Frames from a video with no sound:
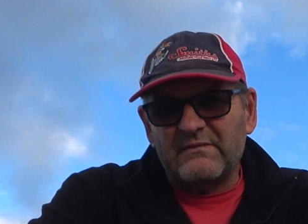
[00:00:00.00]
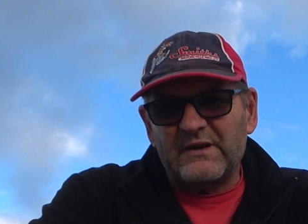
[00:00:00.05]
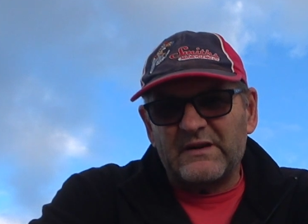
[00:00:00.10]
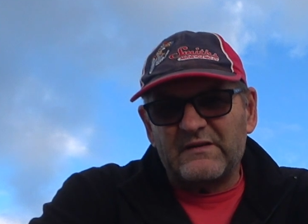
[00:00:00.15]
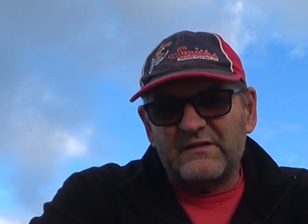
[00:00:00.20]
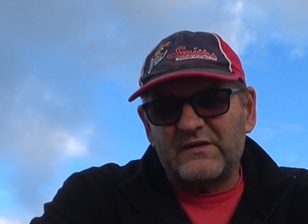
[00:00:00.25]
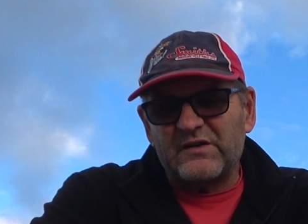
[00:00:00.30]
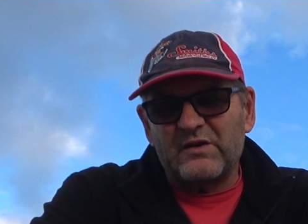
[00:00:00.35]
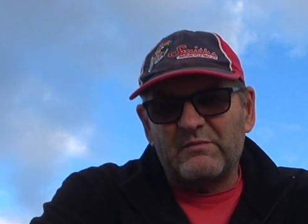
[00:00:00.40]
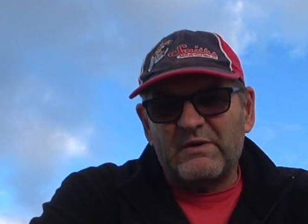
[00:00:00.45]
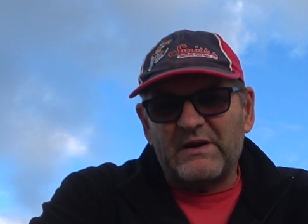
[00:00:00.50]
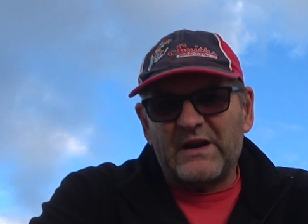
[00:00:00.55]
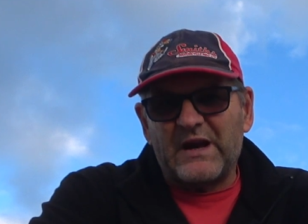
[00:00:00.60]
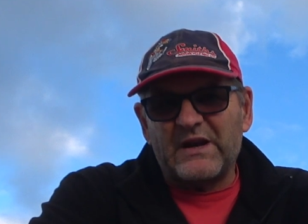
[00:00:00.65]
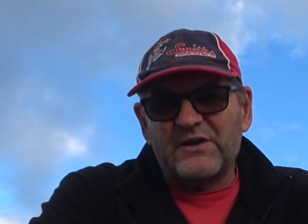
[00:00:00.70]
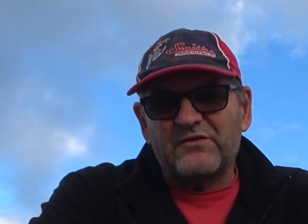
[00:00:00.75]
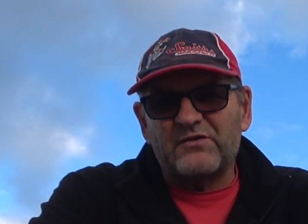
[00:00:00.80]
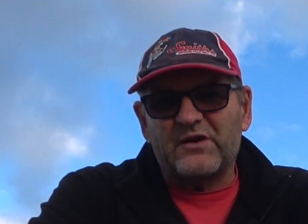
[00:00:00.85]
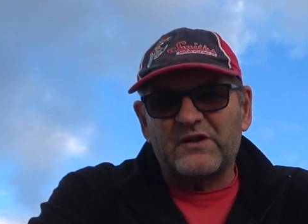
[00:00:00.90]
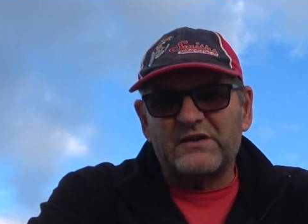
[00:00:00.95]
it's human
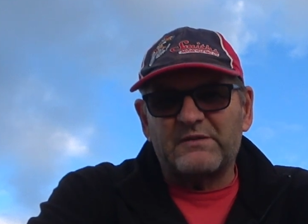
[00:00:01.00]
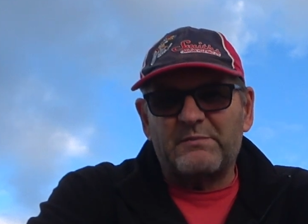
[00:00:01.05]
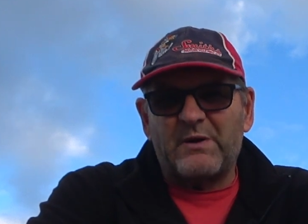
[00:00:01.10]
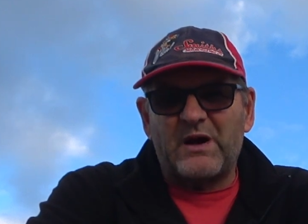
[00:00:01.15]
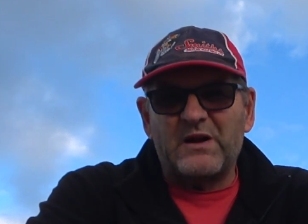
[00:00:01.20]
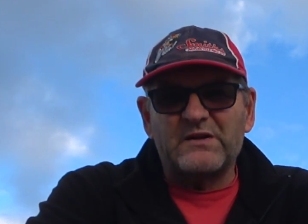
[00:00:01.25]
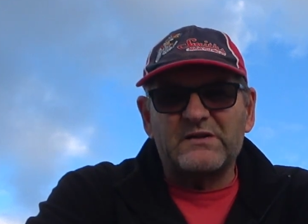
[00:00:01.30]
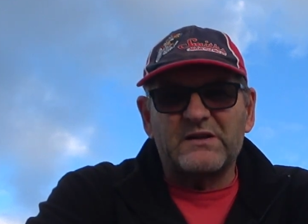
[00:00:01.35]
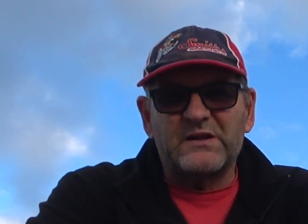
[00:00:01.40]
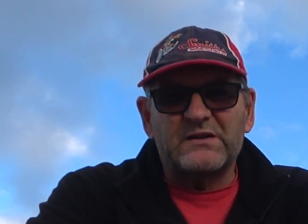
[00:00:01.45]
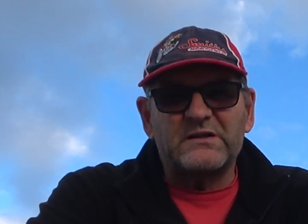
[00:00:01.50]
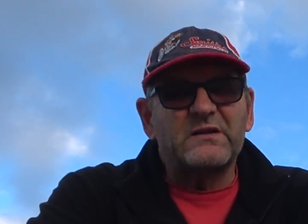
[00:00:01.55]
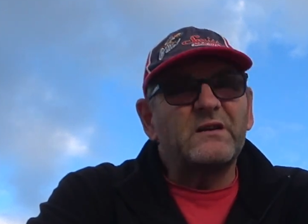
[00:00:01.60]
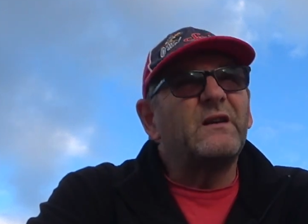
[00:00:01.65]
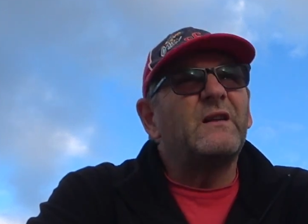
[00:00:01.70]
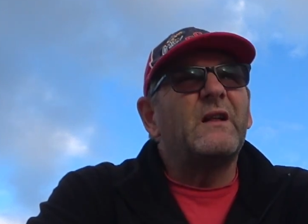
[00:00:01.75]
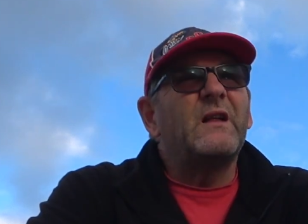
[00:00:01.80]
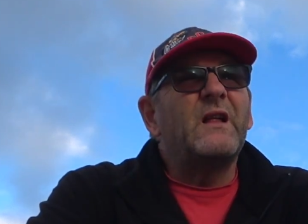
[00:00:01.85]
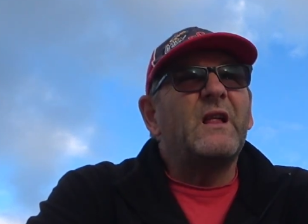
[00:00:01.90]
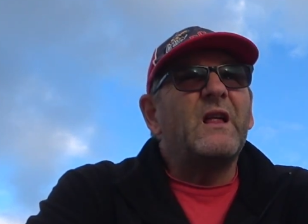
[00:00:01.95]
nature I suppose, is
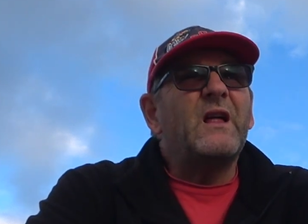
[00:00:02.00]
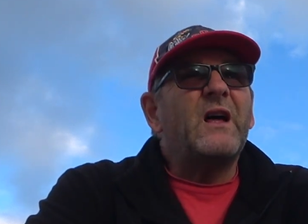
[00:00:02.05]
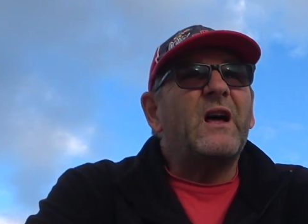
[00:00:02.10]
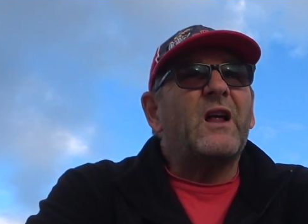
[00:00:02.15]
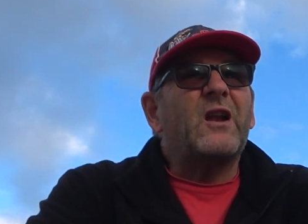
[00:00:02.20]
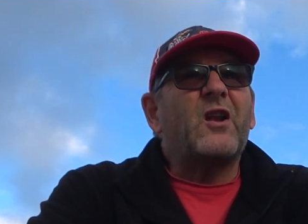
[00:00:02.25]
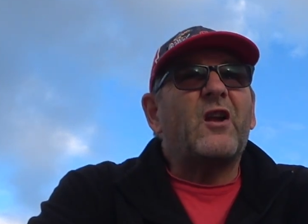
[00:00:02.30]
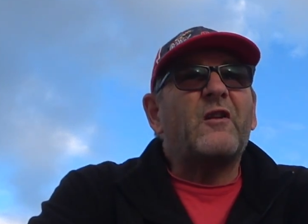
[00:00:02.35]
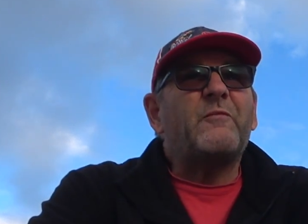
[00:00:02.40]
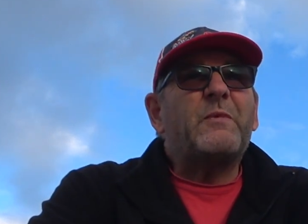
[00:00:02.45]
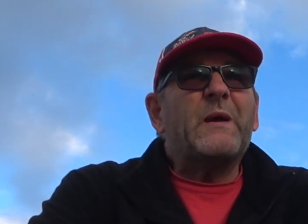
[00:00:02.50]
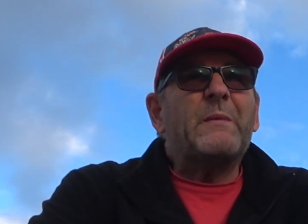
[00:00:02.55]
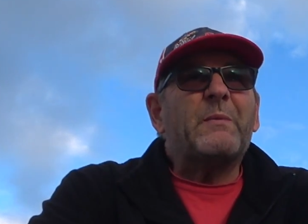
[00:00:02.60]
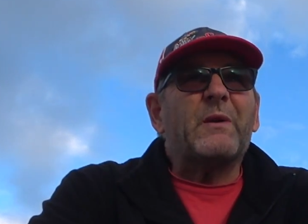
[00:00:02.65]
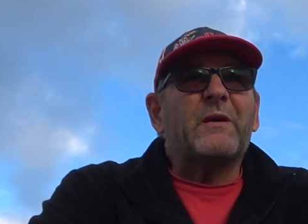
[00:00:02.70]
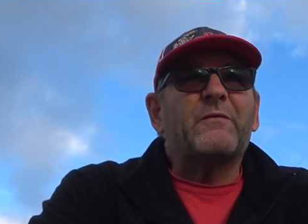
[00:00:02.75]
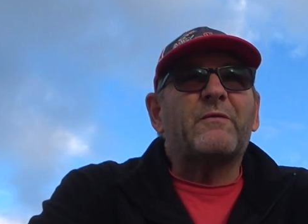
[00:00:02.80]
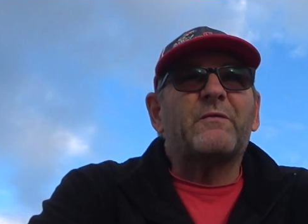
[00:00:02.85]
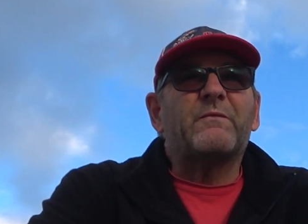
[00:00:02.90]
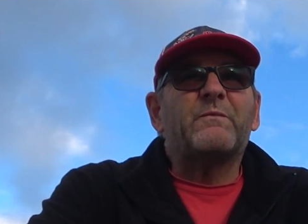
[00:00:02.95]
a lot of
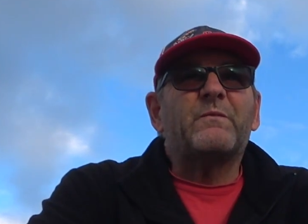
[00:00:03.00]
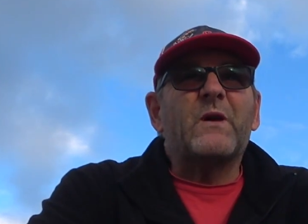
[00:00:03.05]
people have